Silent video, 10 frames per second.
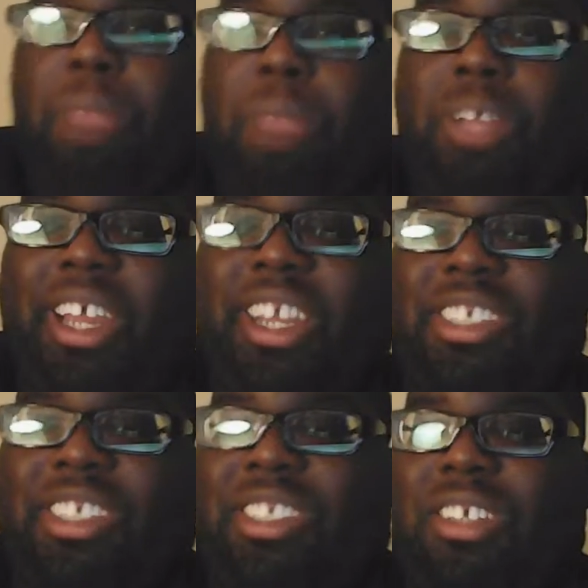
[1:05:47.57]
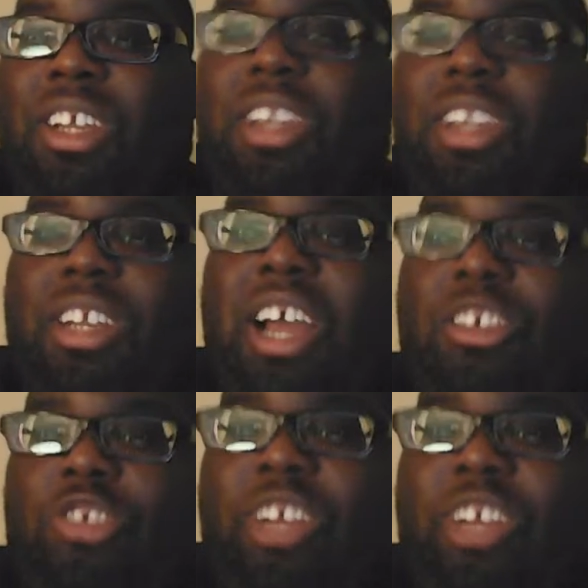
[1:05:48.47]
make plays
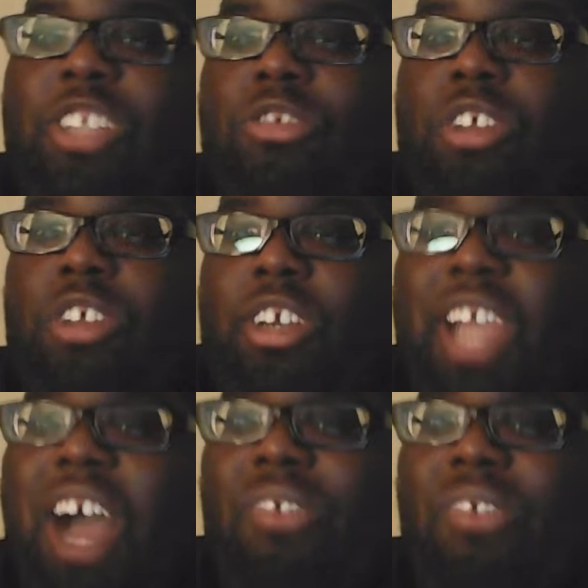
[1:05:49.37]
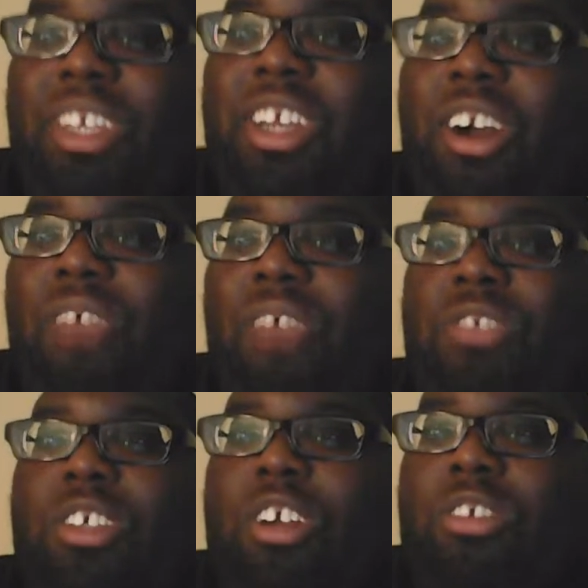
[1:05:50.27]
down the stretch. You saw Calvin get off. You
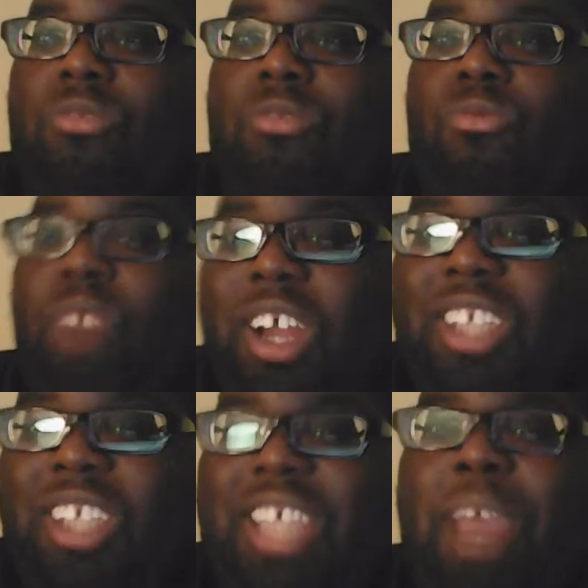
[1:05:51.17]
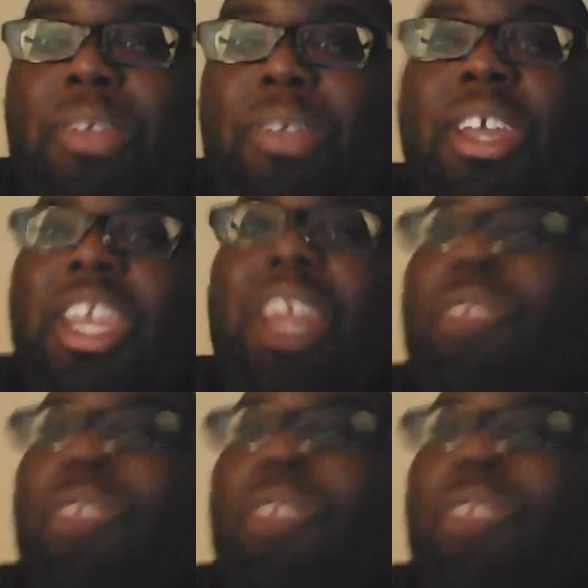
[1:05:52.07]
saw runs happen. Even